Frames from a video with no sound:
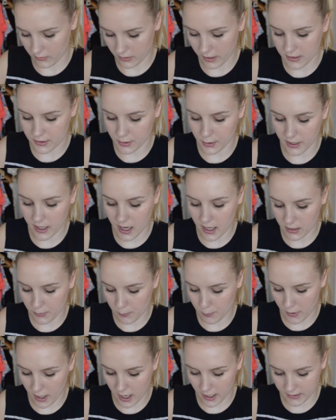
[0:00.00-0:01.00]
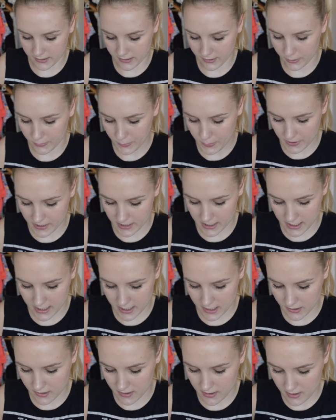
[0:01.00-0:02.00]
Okay, so I got the box open
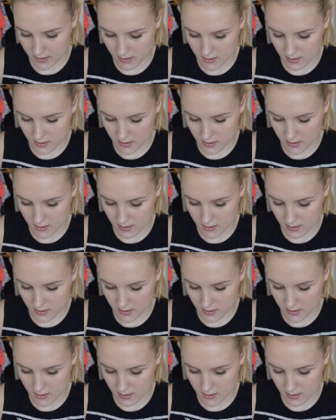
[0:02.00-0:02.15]
now.